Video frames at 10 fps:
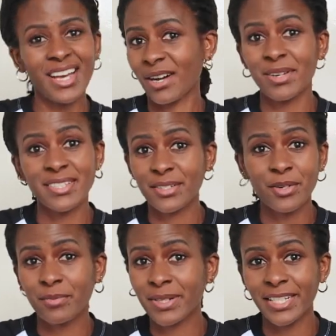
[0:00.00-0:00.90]
I wasn't
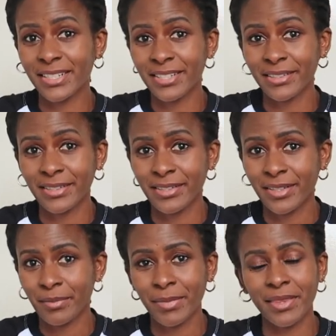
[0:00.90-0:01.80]
complaining.
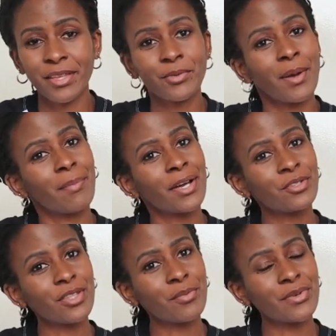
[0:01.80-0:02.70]
But then we're back
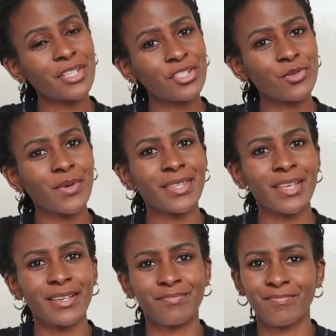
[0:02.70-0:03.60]
to the British
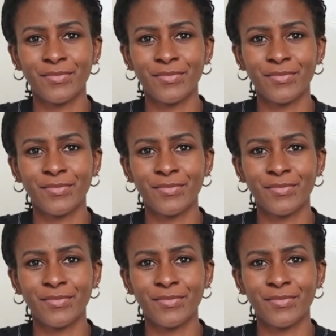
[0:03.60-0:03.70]
weather.